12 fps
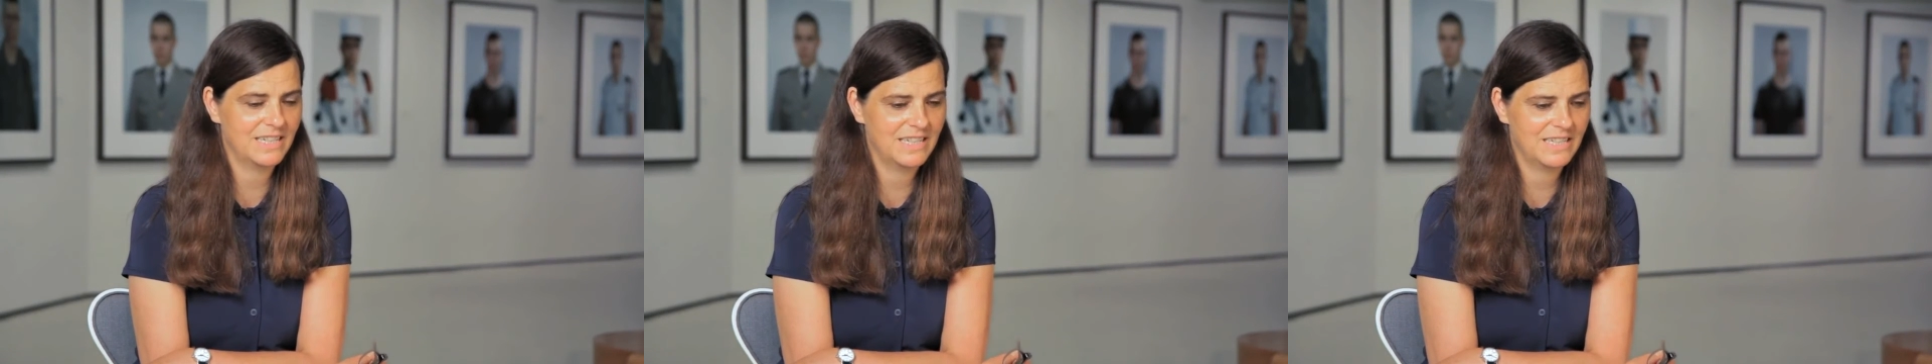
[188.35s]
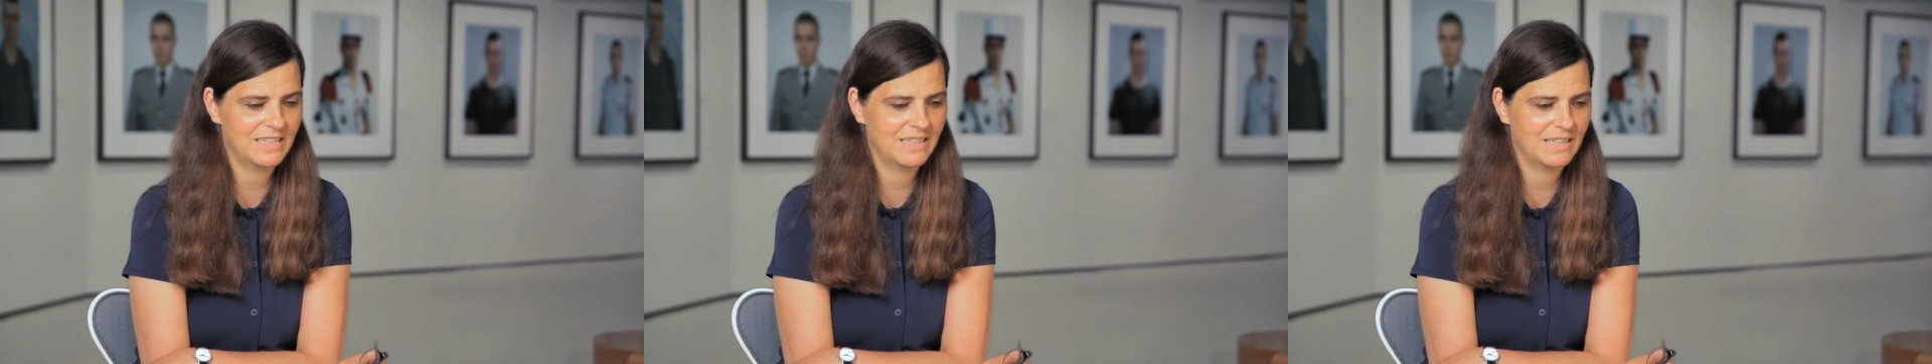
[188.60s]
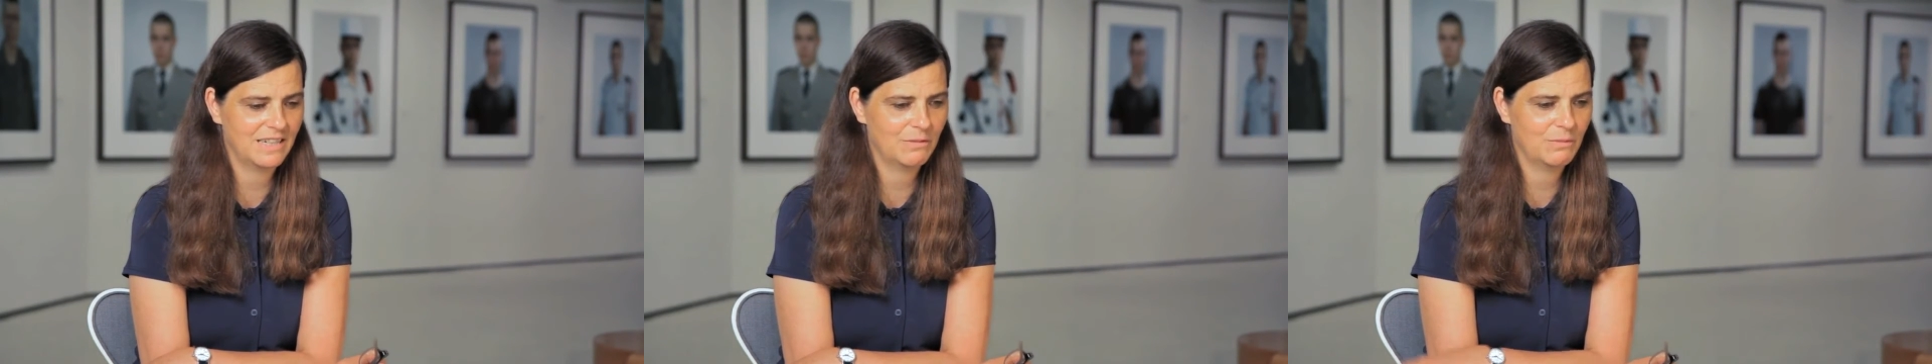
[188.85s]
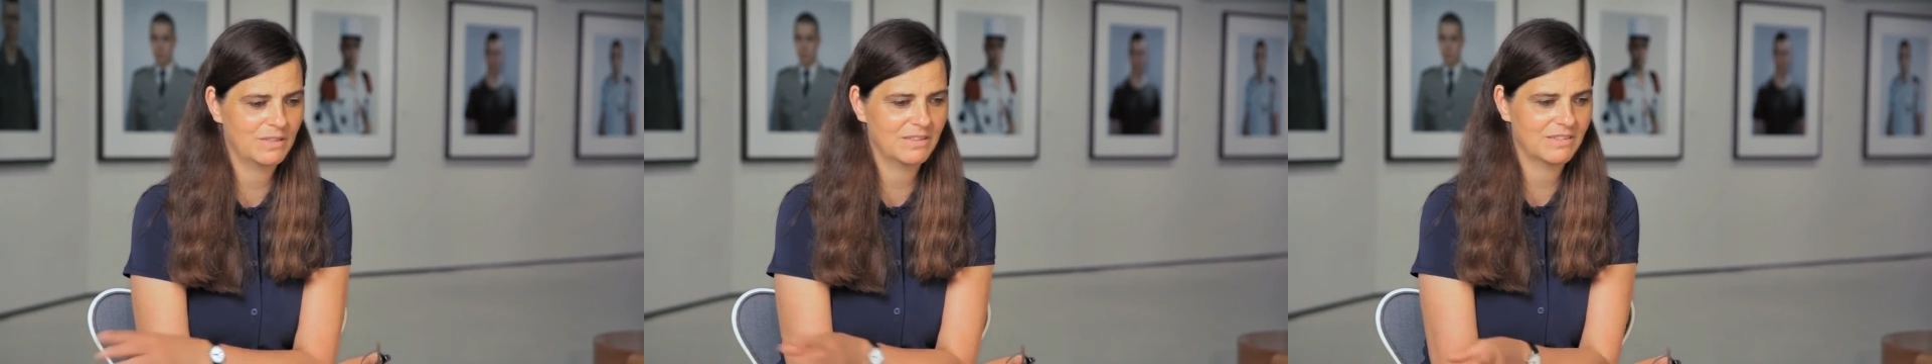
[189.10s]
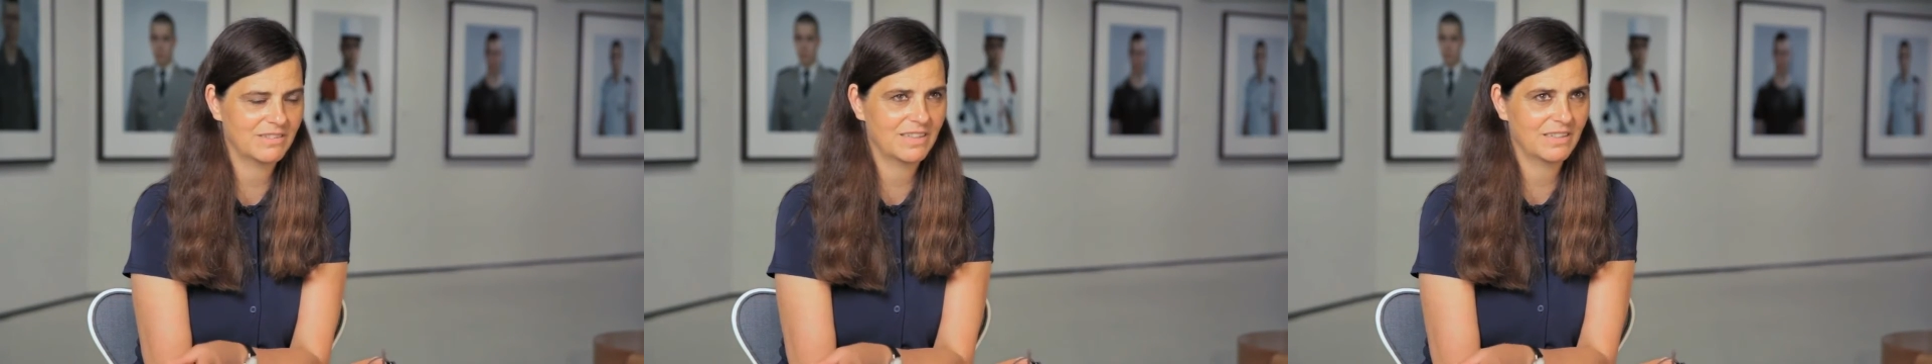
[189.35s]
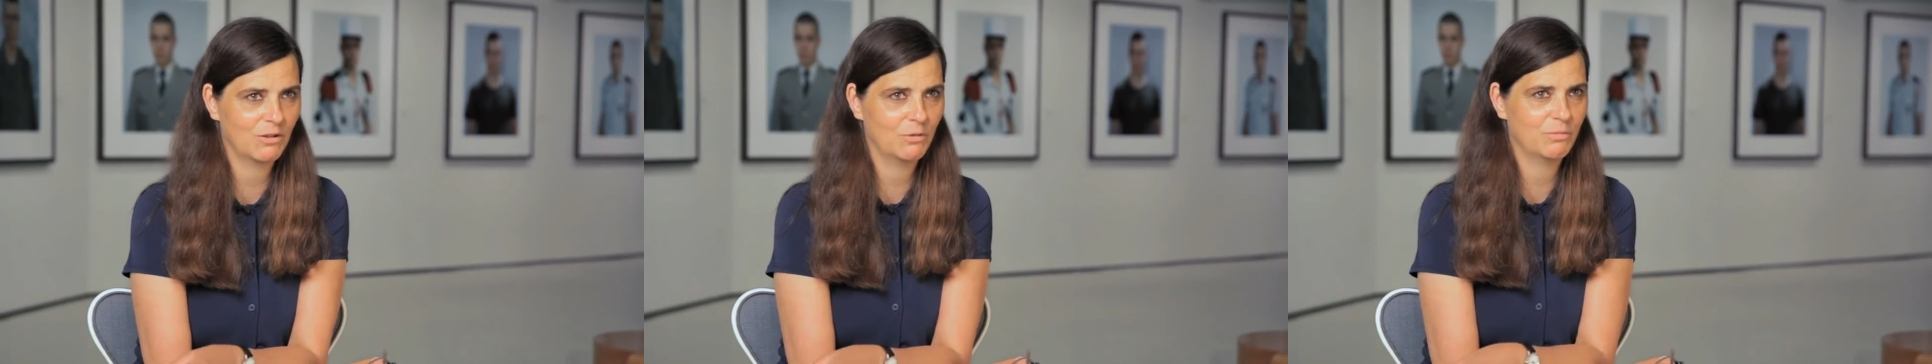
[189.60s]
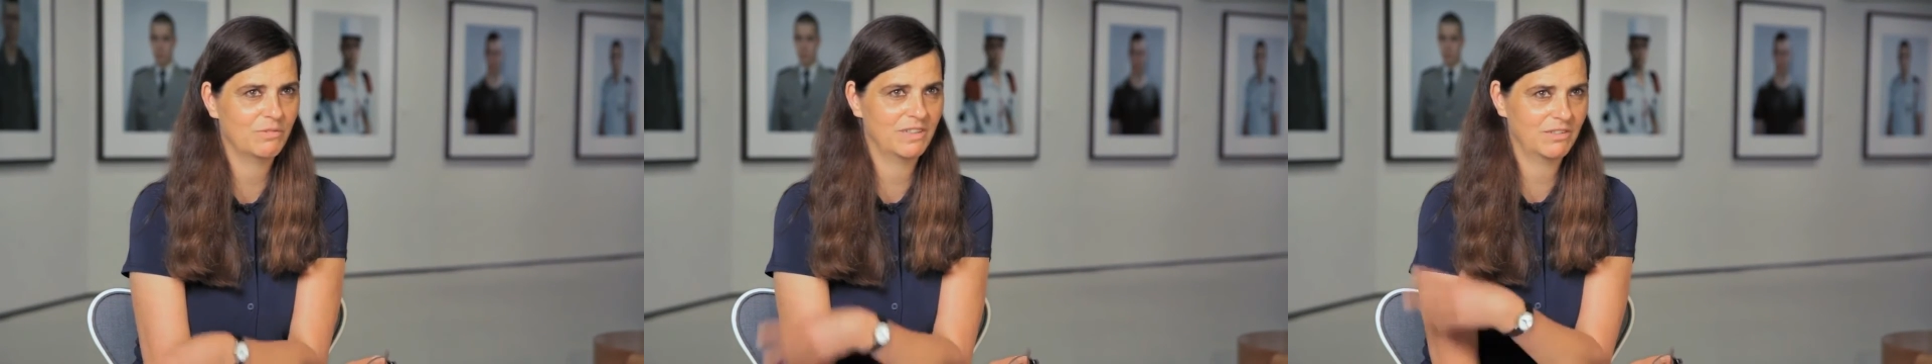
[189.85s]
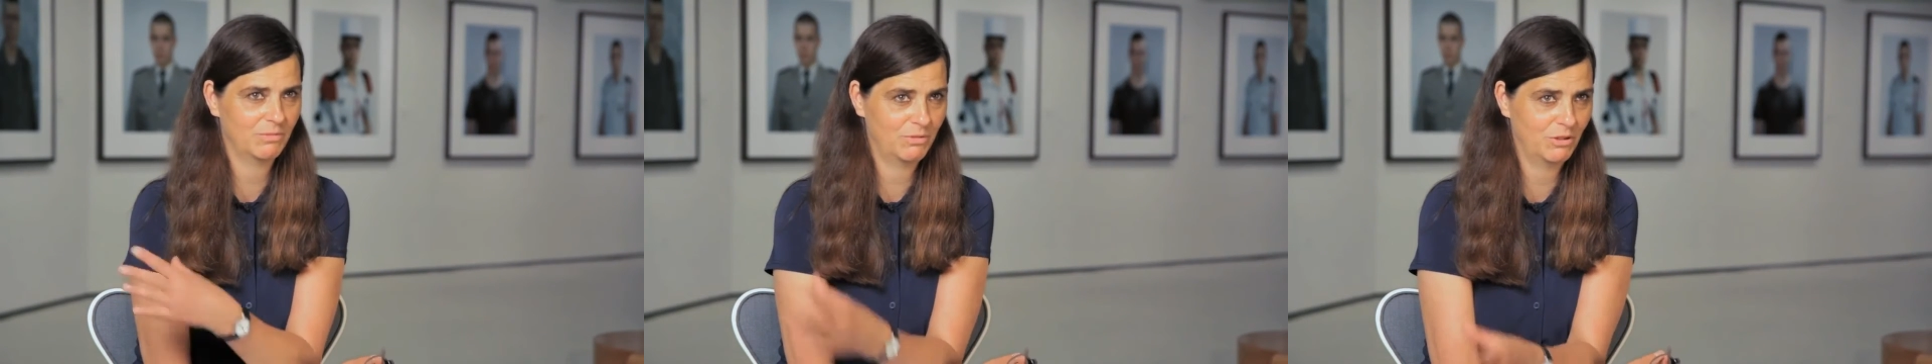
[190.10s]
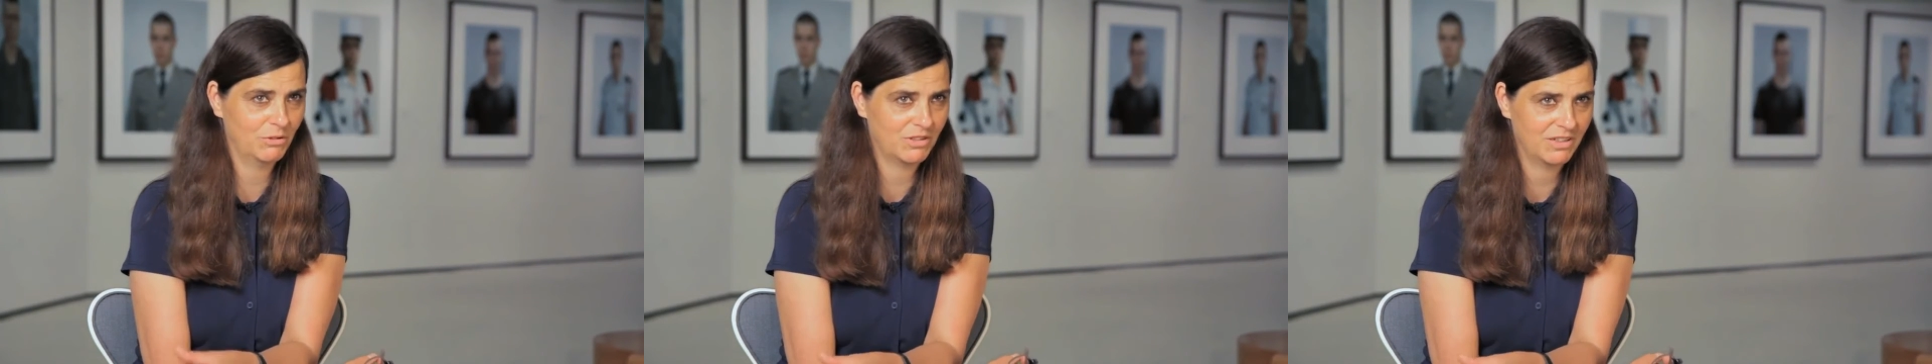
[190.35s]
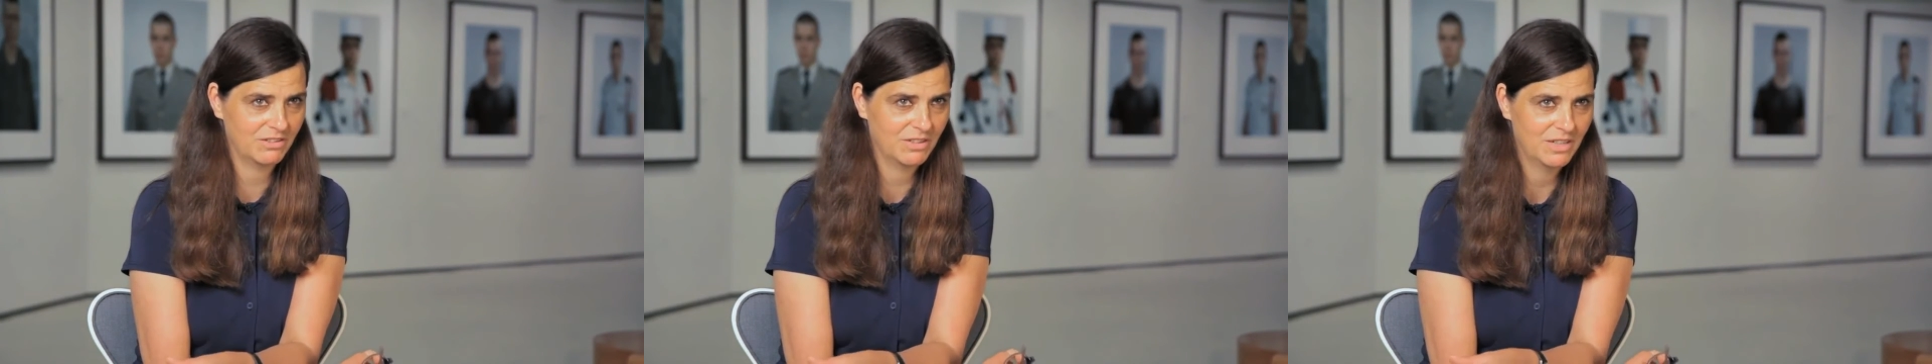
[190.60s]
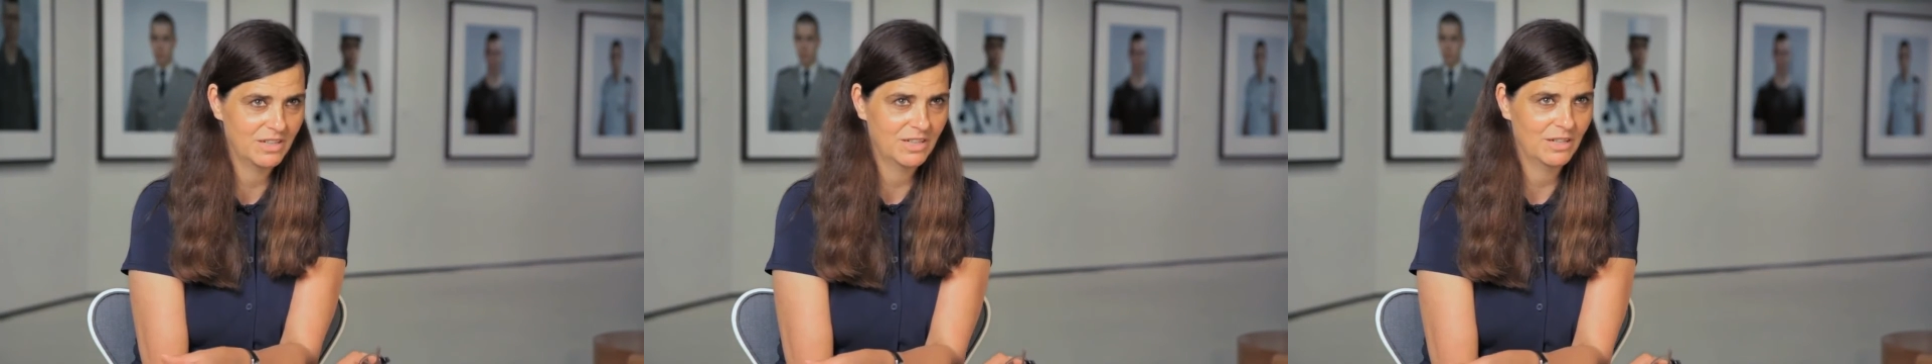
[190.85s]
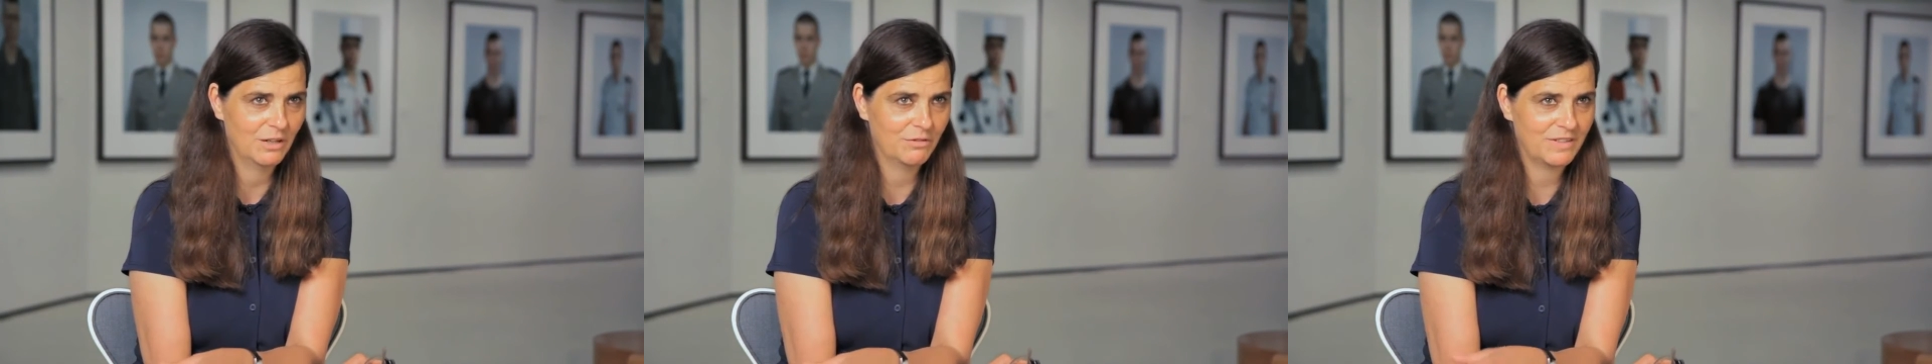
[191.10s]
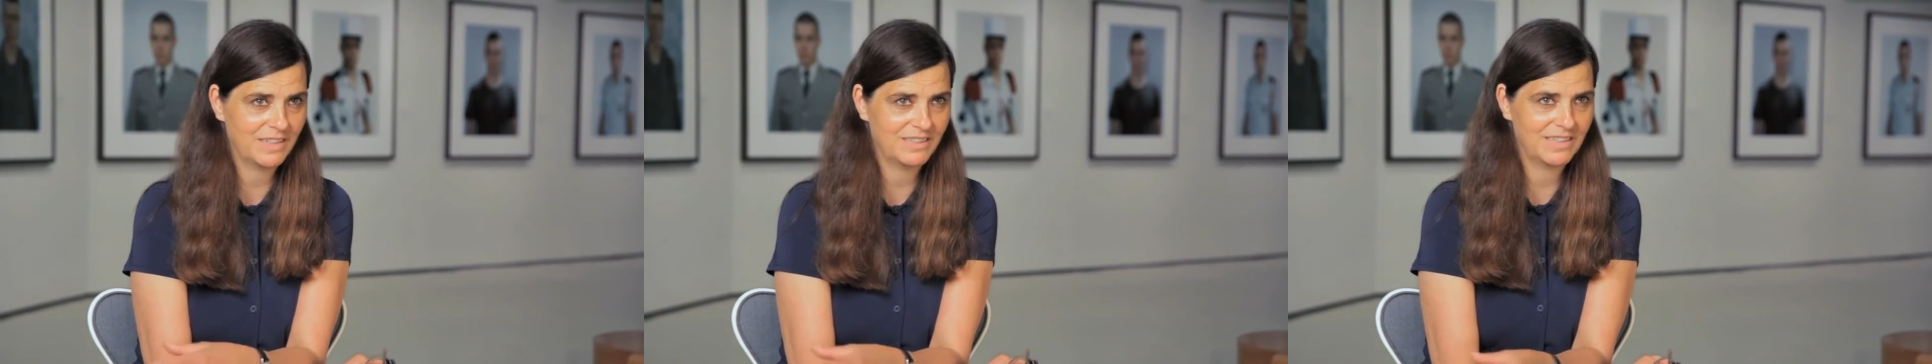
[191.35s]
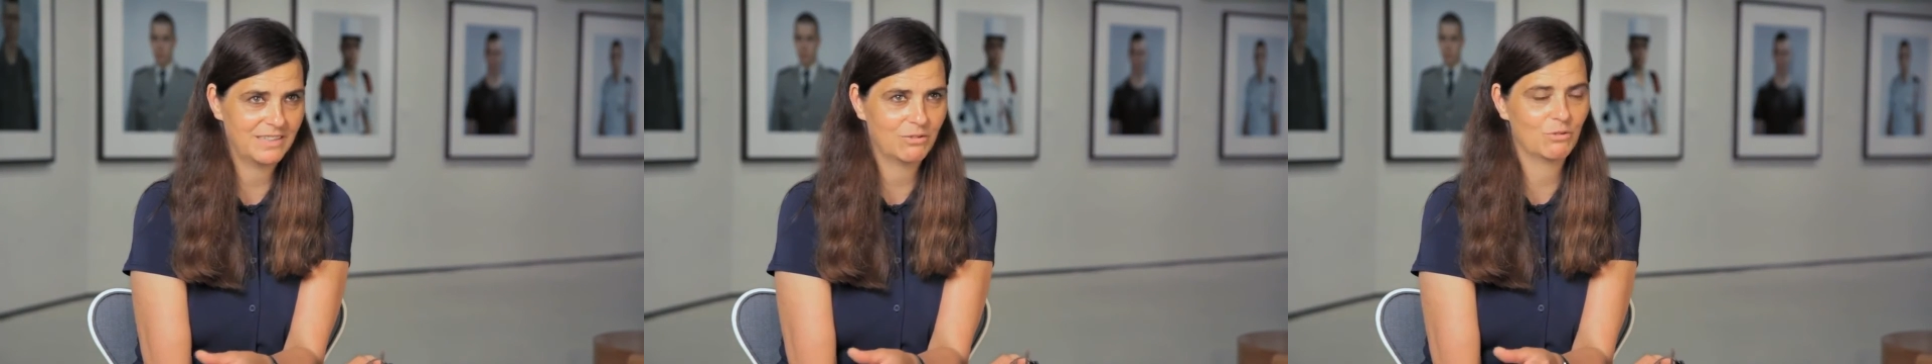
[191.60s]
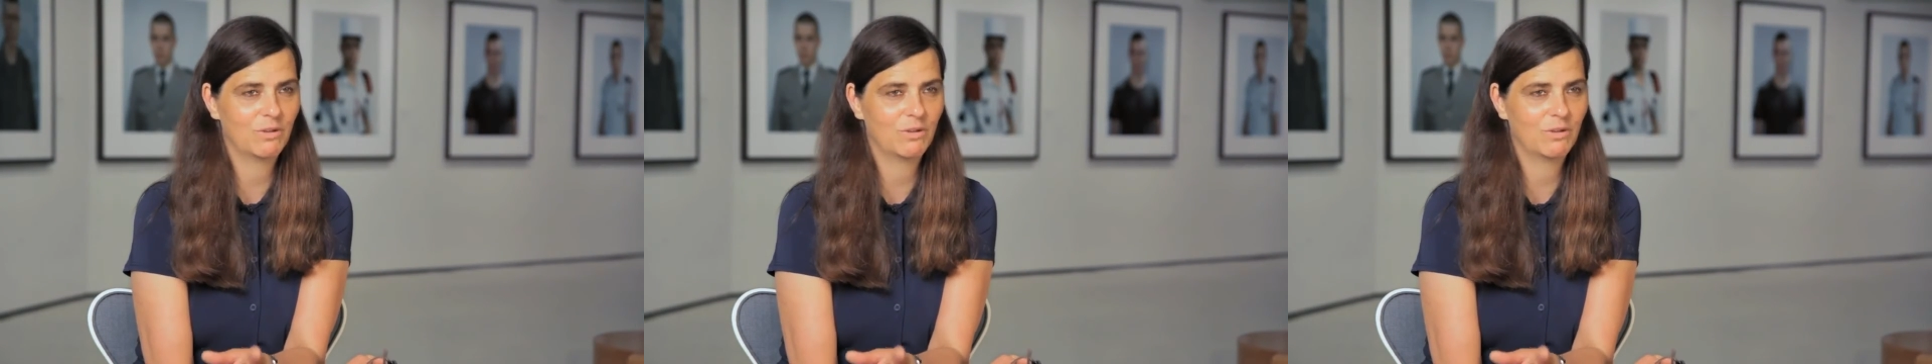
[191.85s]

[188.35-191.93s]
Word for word: and I witnessed that whole process of getting into